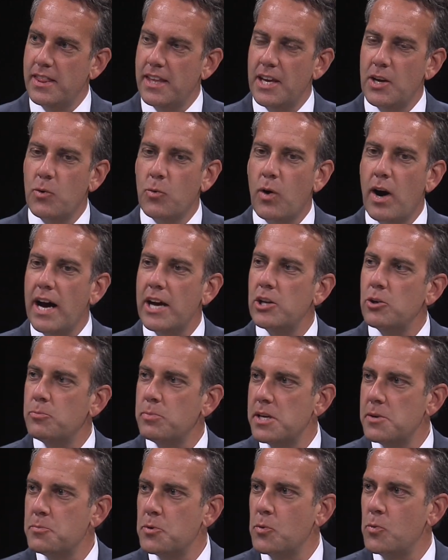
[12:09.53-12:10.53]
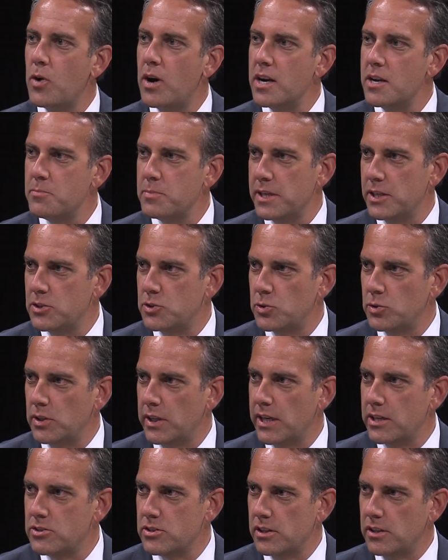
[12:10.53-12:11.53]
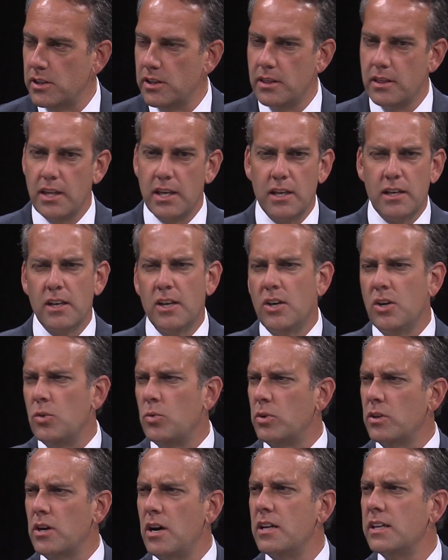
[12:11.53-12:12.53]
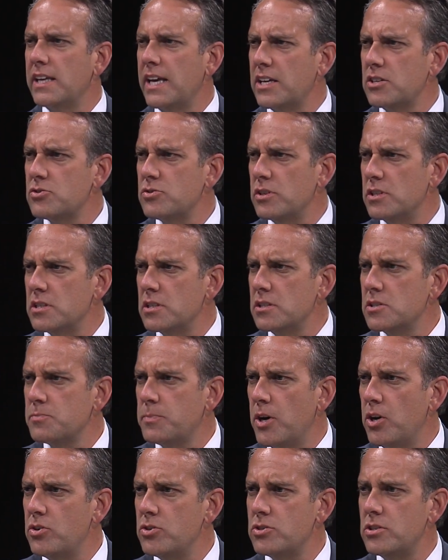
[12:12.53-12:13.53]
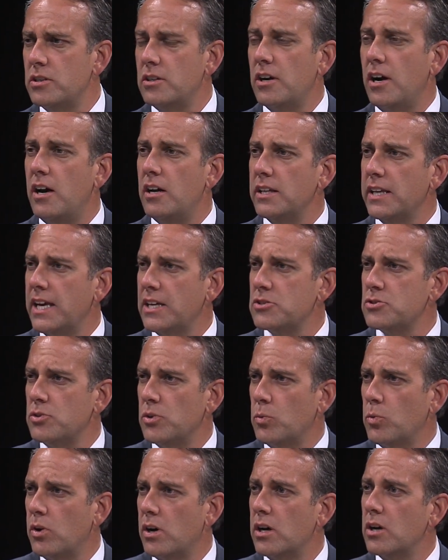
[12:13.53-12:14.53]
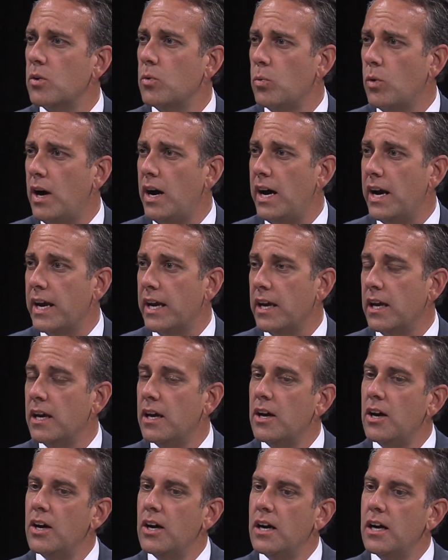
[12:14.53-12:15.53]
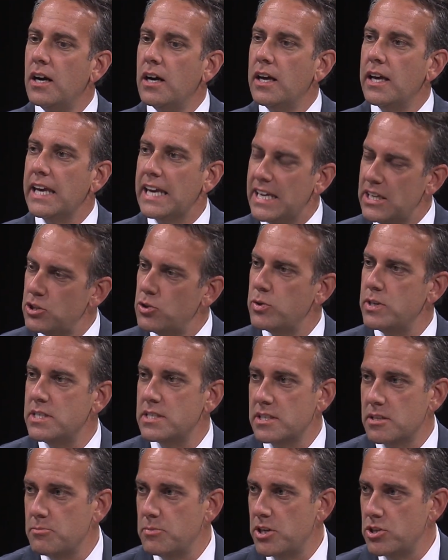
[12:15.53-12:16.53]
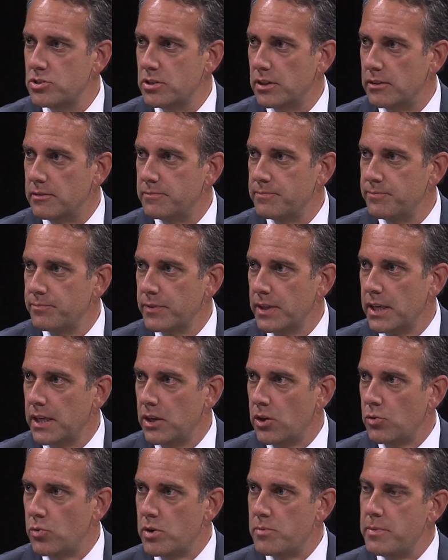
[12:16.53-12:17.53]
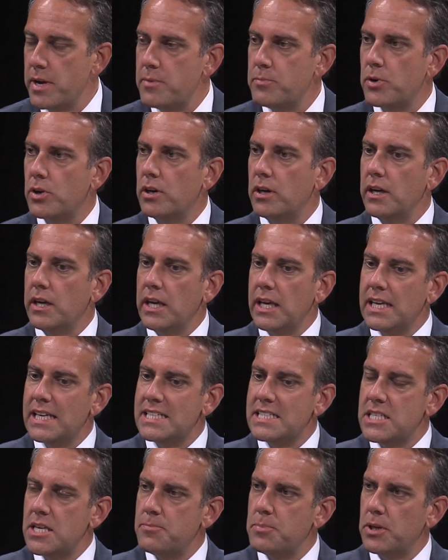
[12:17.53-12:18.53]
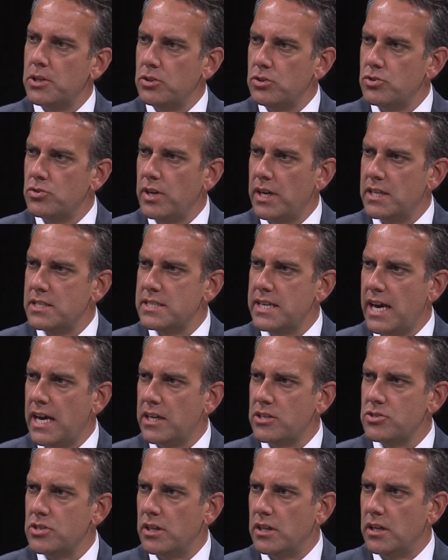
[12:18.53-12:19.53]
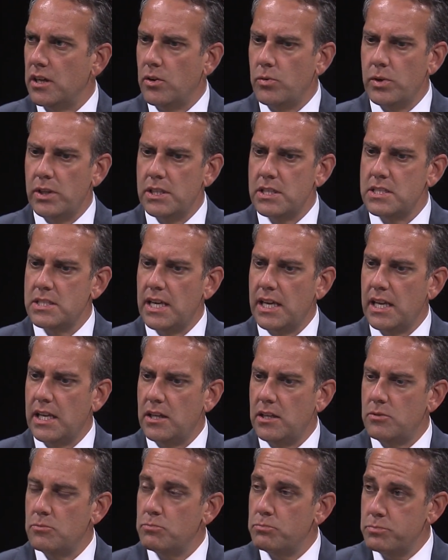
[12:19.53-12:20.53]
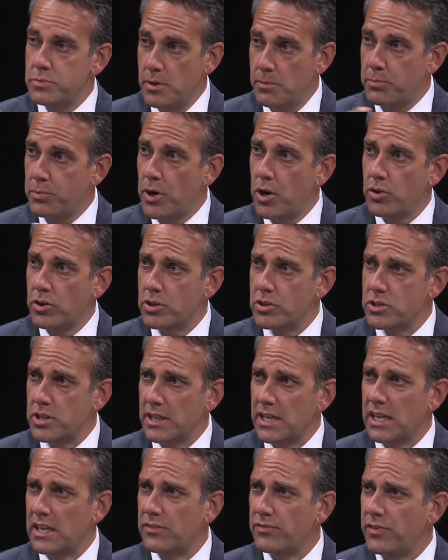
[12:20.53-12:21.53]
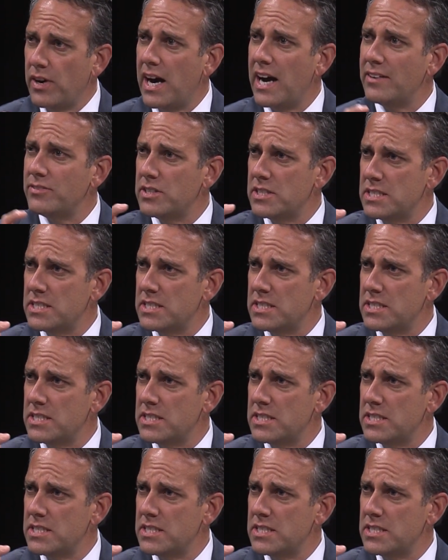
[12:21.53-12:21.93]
thing. Why do people want to be a dual agent? You'd think with all the extra exposure, all the extra work, why? Increased commission. Remember, in a typical transaction, the brokers are getting 5 to